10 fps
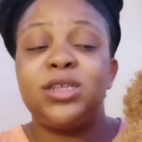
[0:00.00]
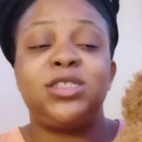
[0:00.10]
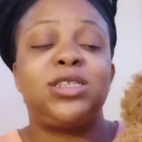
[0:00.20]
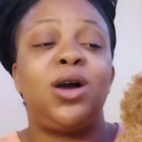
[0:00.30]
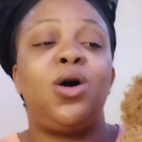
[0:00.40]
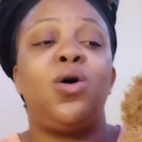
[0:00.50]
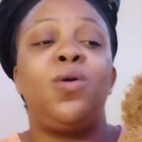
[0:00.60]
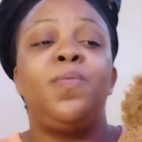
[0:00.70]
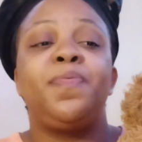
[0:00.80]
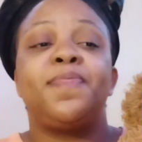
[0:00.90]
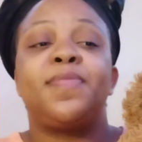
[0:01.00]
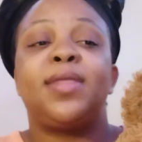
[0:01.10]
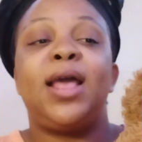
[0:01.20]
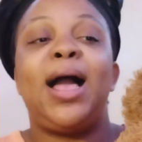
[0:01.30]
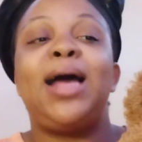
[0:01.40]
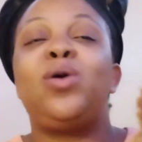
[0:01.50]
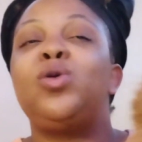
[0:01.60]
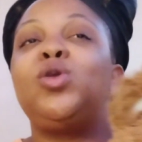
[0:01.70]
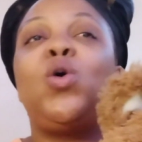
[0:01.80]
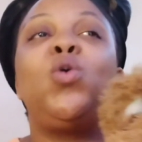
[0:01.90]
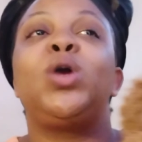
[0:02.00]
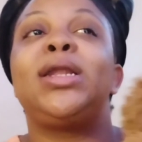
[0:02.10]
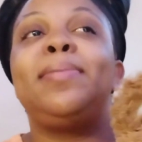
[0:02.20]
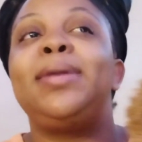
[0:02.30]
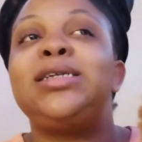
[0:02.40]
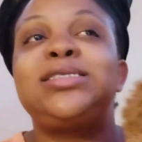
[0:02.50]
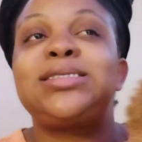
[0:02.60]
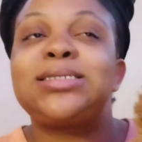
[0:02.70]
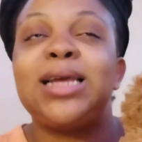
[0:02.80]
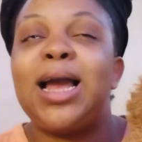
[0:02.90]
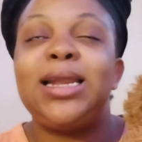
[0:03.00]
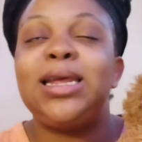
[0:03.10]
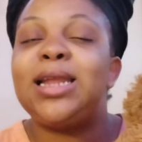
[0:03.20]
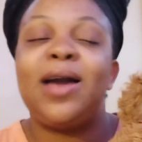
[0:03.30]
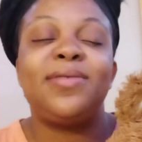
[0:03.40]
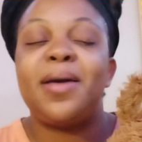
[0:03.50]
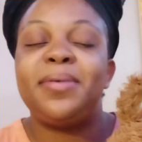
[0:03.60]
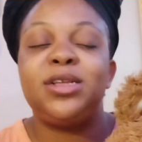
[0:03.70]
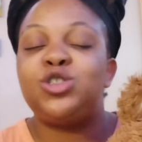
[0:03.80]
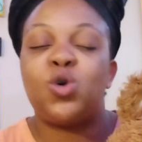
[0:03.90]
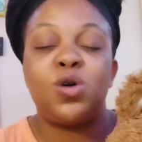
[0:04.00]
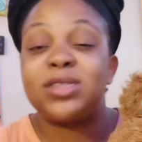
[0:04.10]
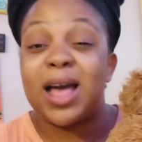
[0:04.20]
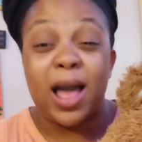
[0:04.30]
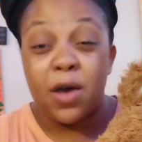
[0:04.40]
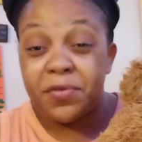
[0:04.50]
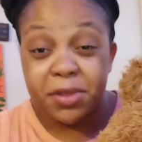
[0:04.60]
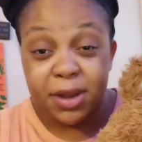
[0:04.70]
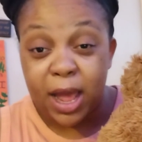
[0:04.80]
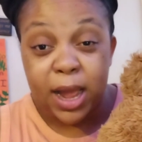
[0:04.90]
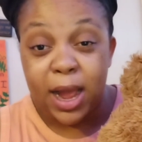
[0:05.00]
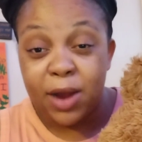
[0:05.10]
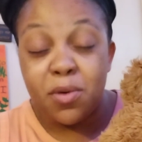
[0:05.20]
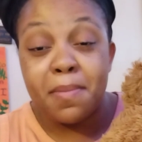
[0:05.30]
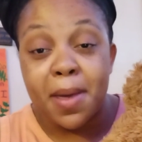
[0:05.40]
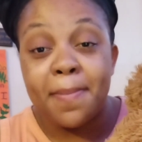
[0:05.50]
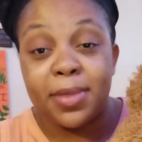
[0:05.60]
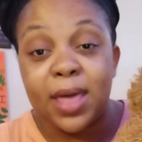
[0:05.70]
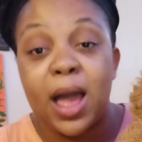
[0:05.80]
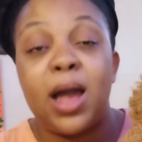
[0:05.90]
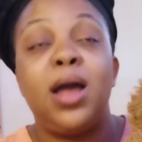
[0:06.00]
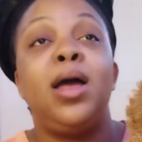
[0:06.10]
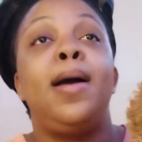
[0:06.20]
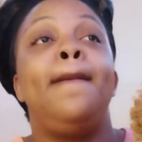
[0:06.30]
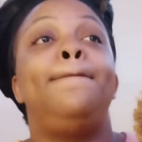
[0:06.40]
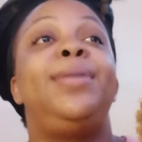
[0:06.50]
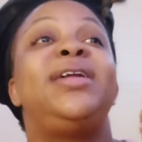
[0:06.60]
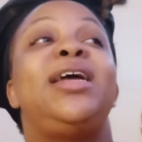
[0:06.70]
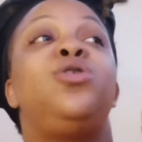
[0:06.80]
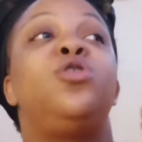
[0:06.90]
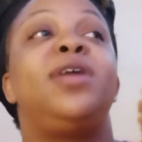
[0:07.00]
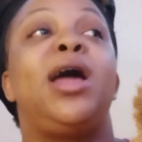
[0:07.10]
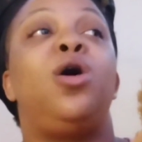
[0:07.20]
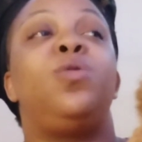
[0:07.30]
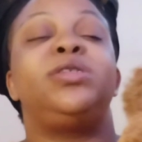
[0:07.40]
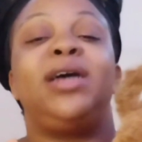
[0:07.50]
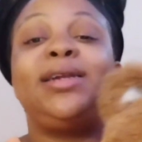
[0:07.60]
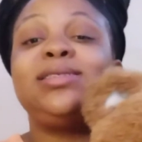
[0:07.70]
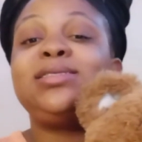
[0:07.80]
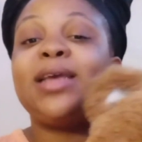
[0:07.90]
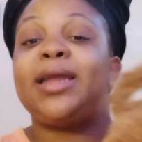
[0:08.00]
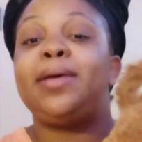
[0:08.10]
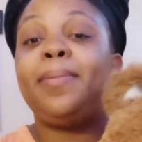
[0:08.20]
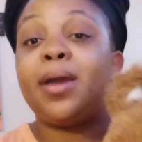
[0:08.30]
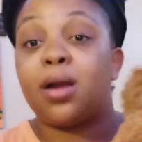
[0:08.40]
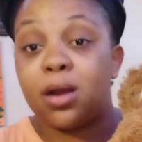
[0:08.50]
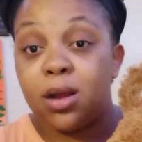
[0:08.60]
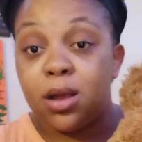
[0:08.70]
So, I don't know really much. I didn't have that many dolls after that. I remember that. But I know that I always had a teddy bear.